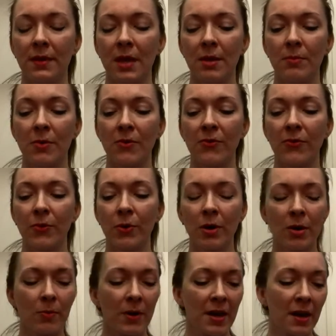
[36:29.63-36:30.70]
And
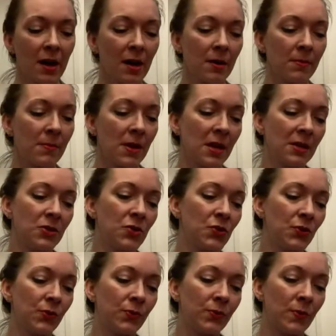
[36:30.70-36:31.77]
before we come
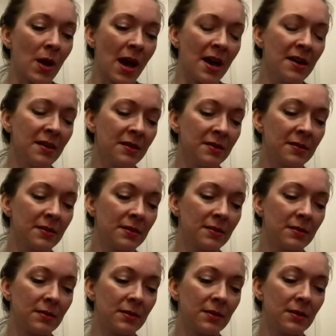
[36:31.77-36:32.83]
into
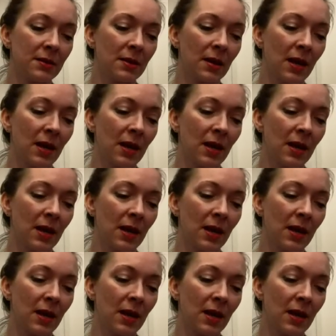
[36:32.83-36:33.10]
rest,